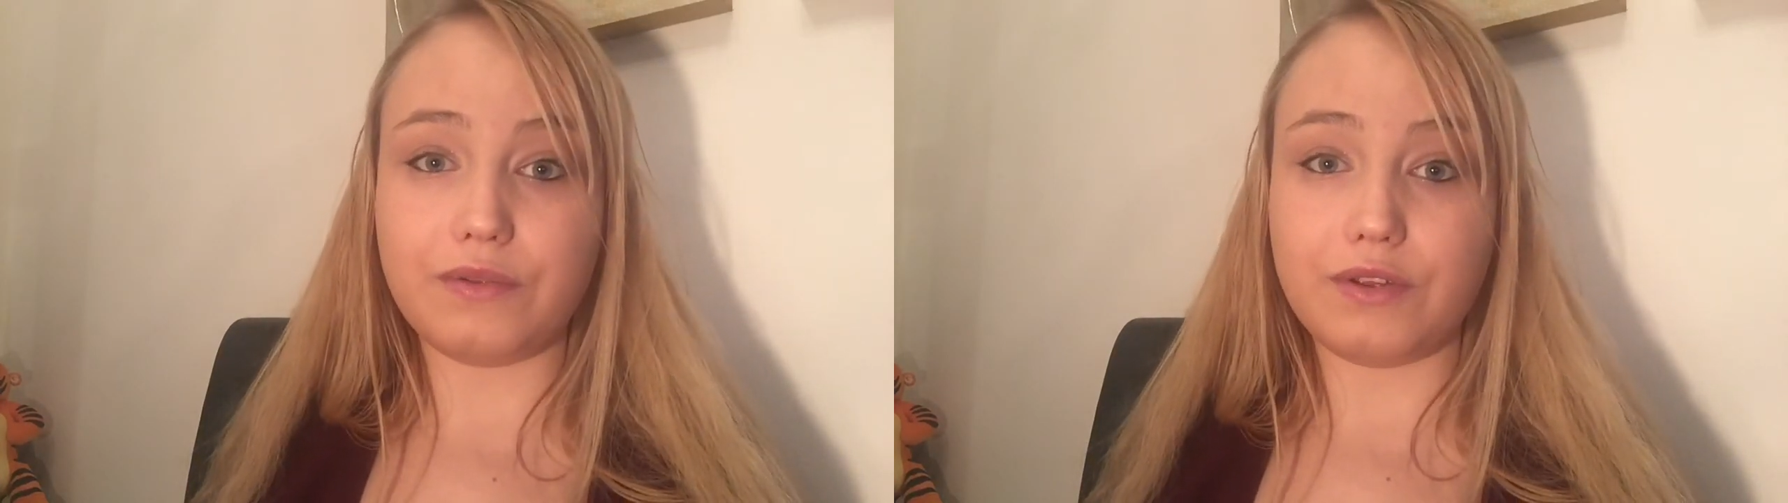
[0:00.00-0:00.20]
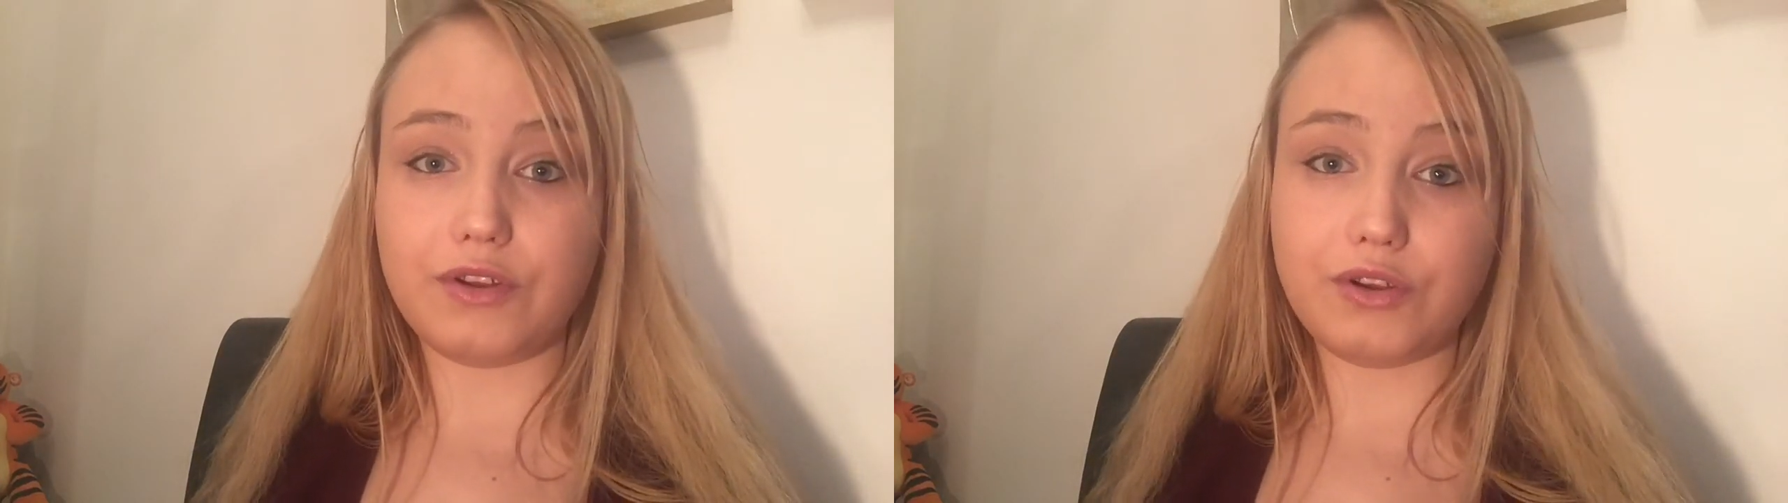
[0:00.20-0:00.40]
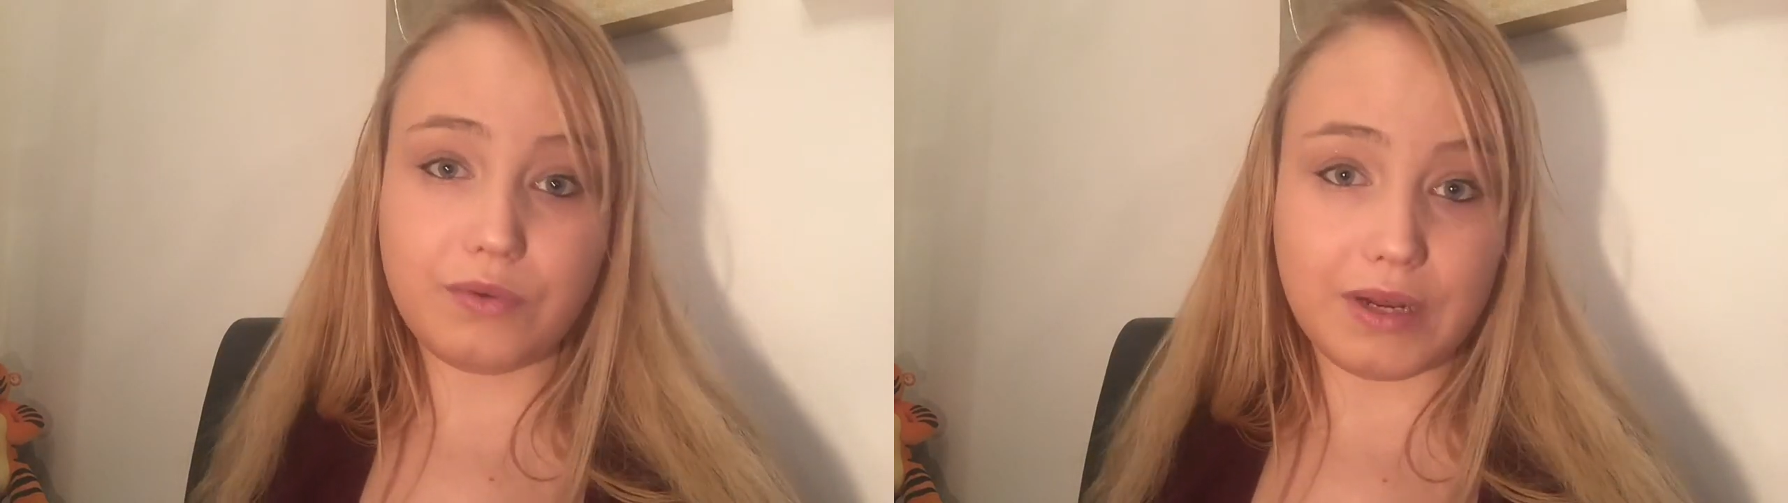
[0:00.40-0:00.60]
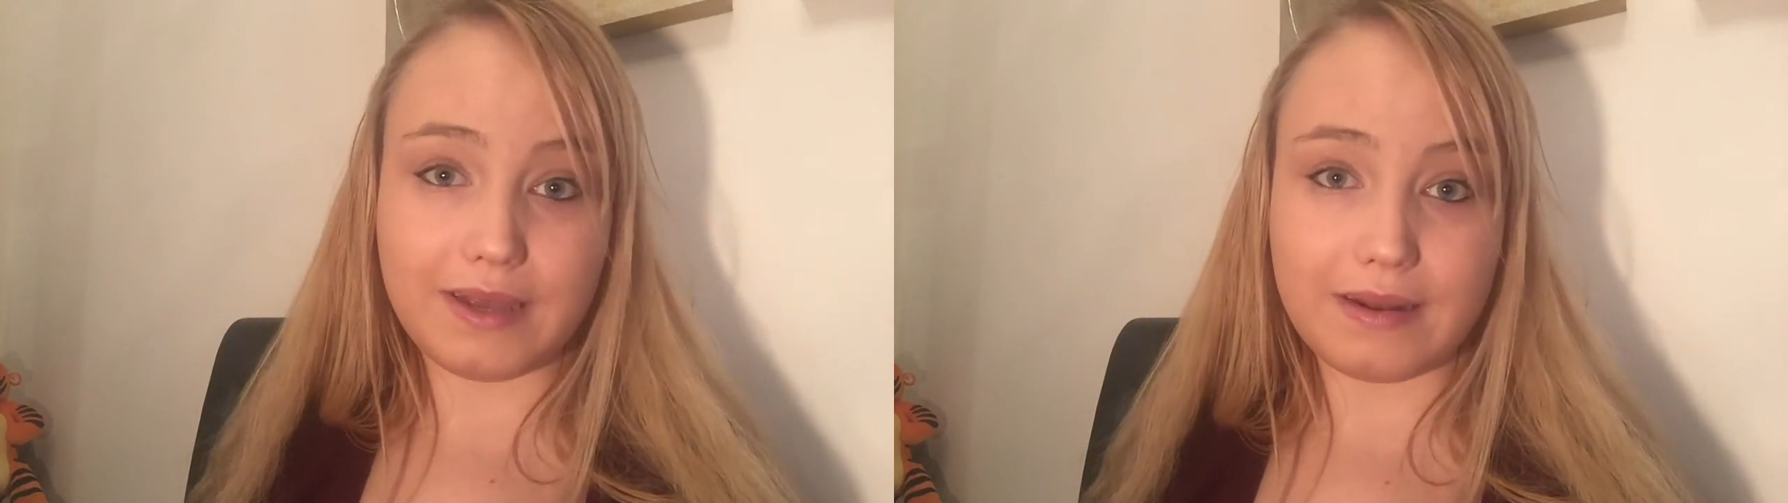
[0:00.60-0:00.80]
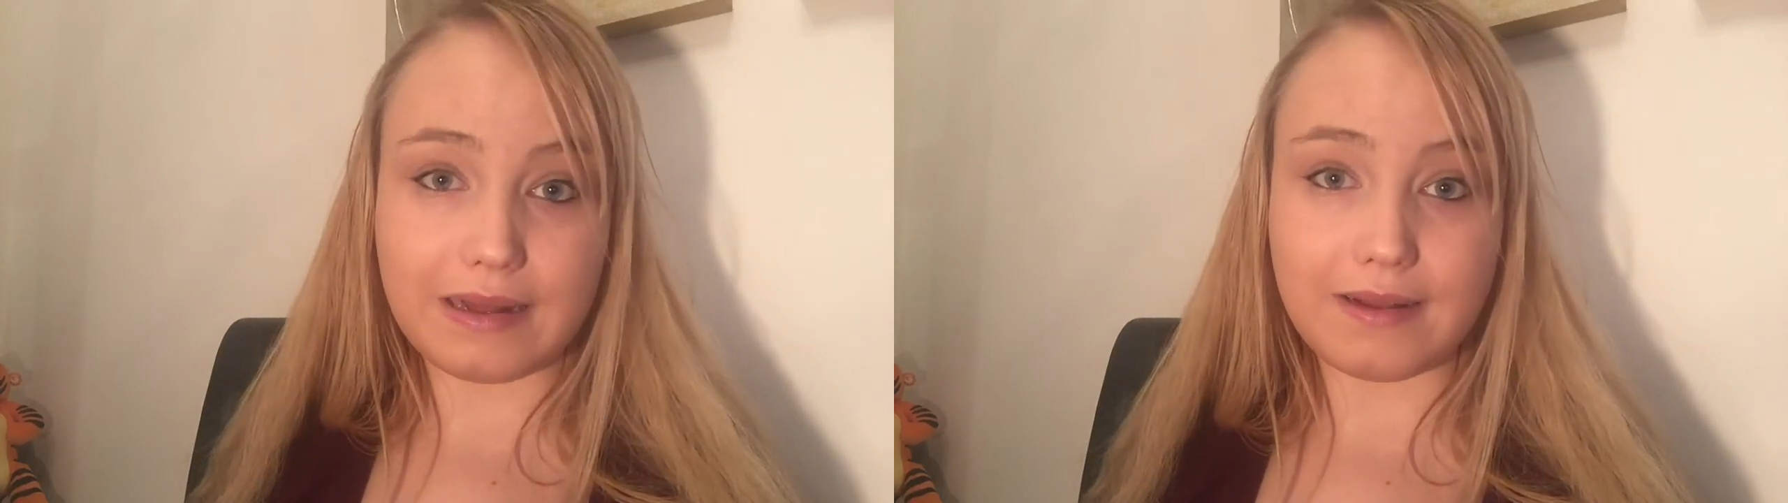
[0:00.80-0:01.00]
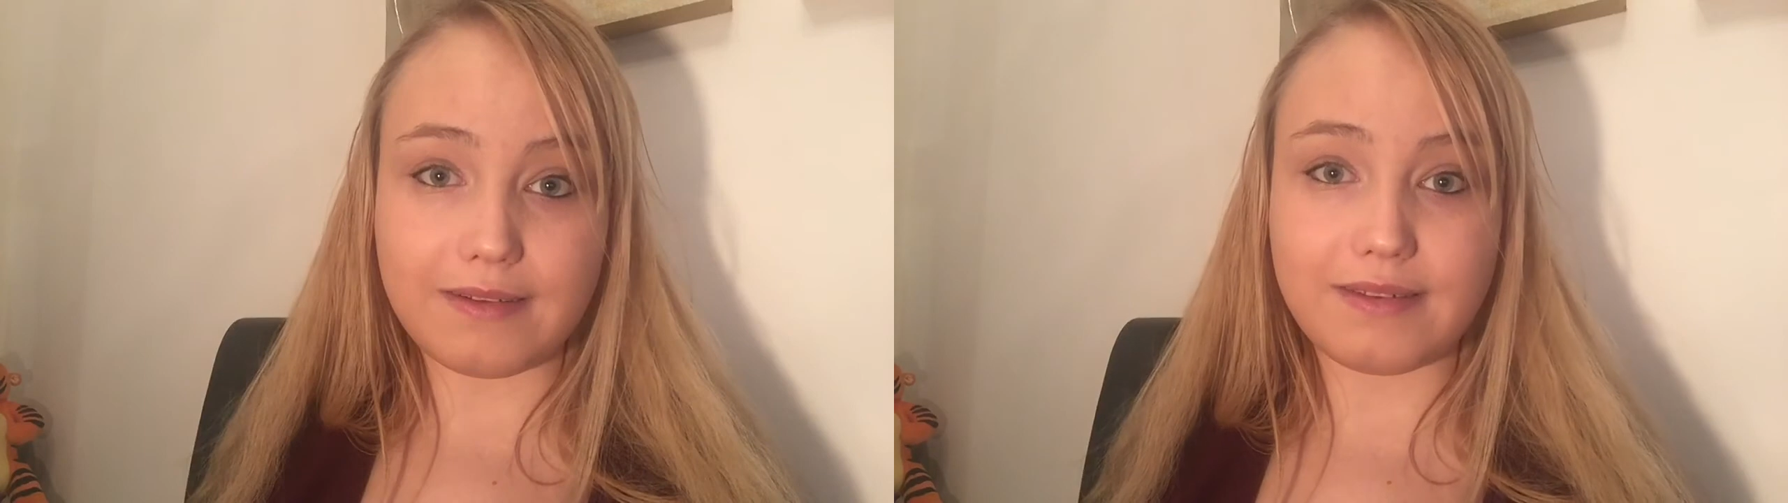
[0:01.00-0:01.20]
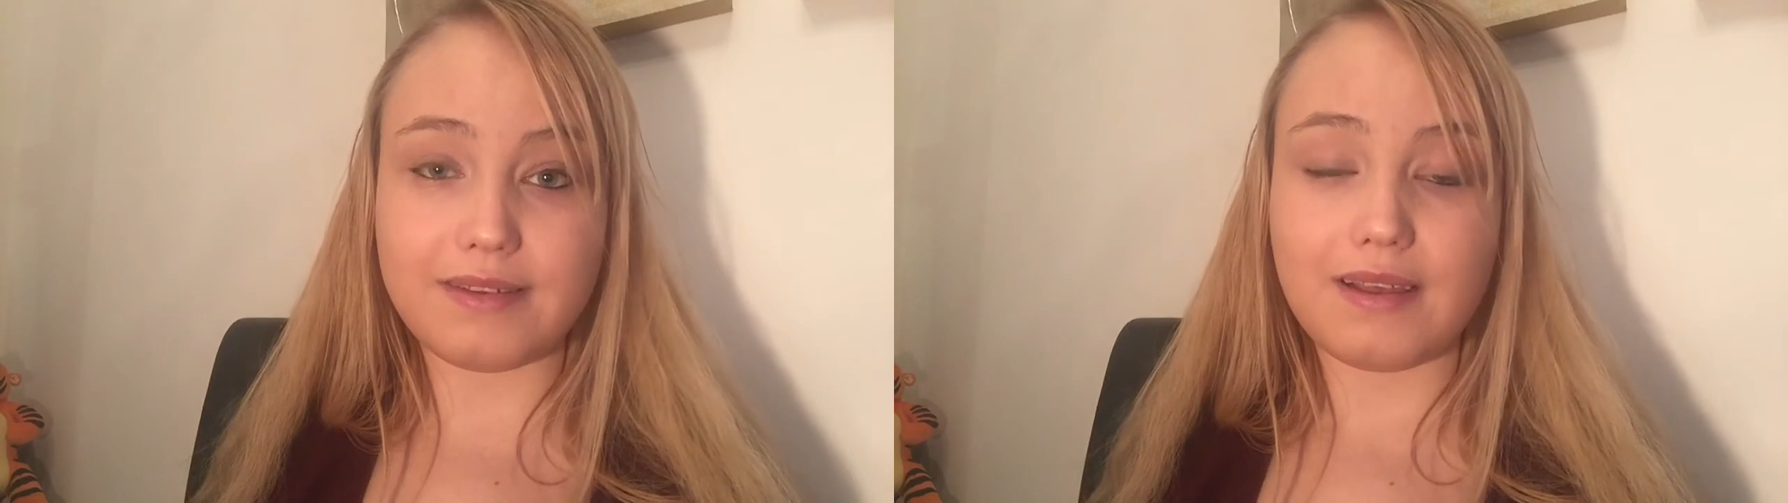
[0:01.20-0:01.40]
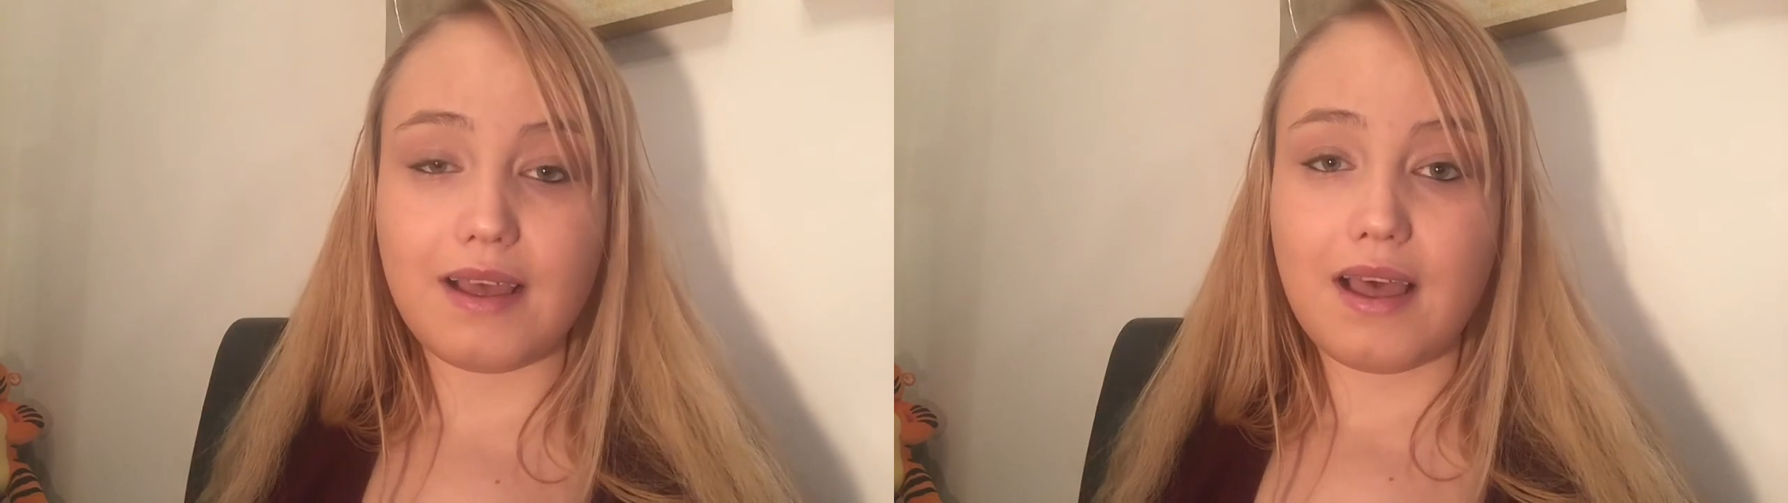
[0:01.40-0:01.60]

the two needles